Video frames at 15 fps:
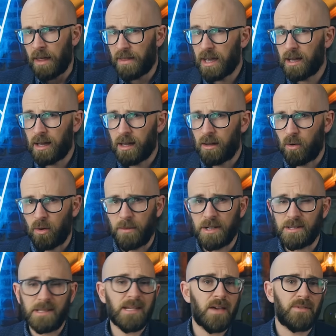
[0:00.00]
they are
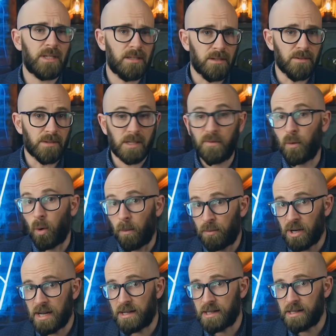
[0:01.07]
almost never used for
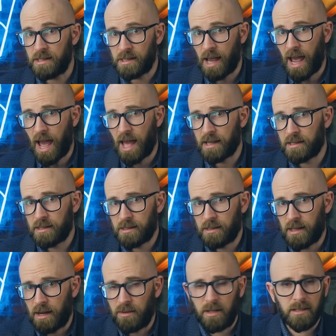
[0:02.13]
breeders as
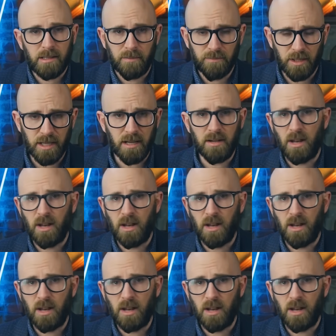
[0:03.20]
there are simply